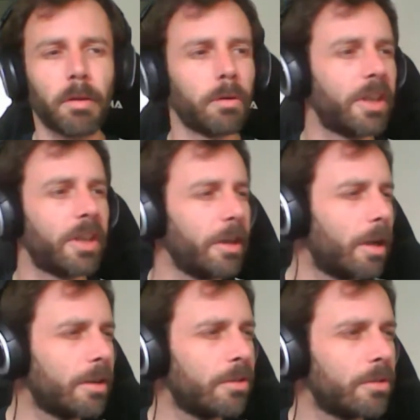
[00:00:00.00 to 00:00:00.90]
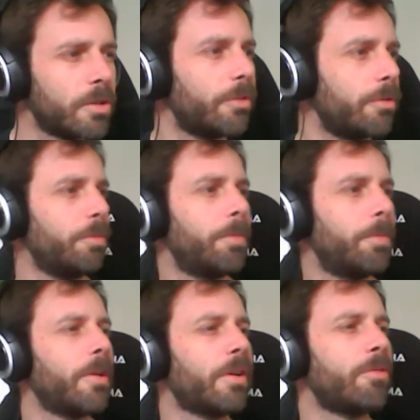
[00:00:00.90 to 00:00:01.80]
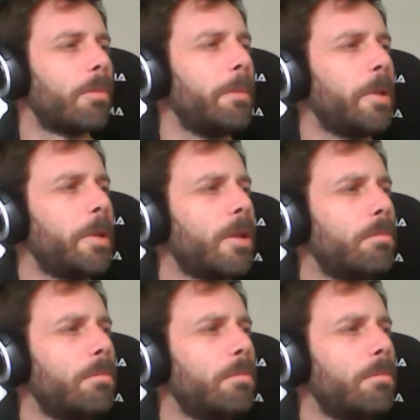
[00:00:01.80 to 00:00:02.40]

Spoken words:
But okay, let's just use PSR for mapping